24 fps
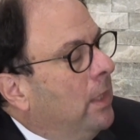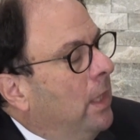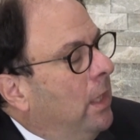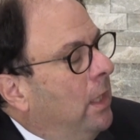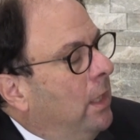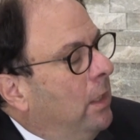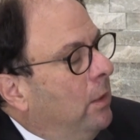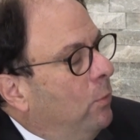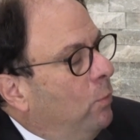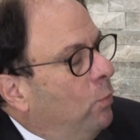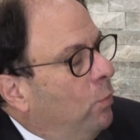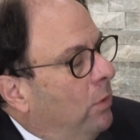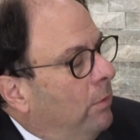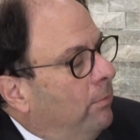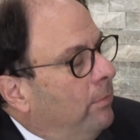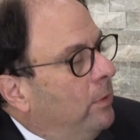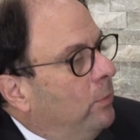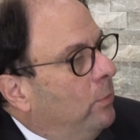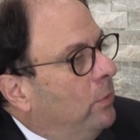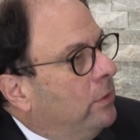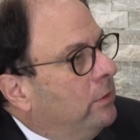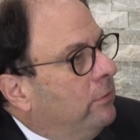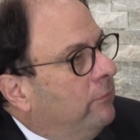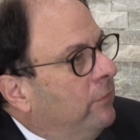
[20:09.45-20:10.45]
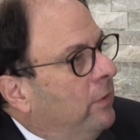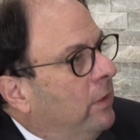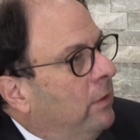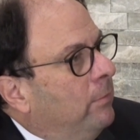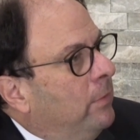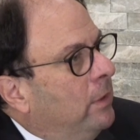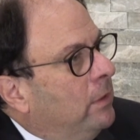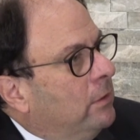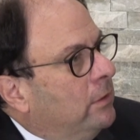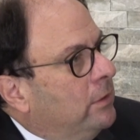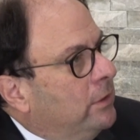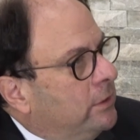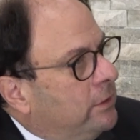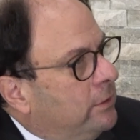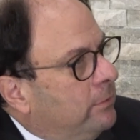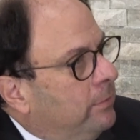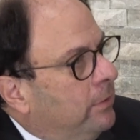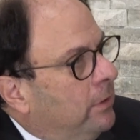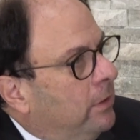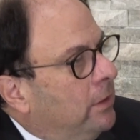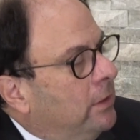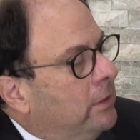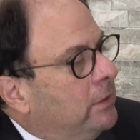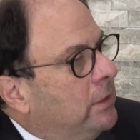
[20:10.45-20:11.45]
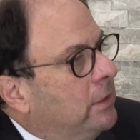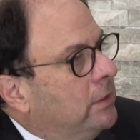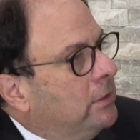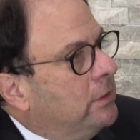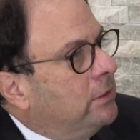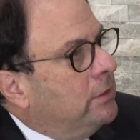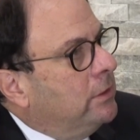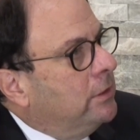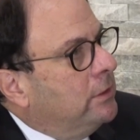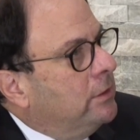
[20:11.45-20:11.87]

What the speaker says: a woman with developmental disabilities has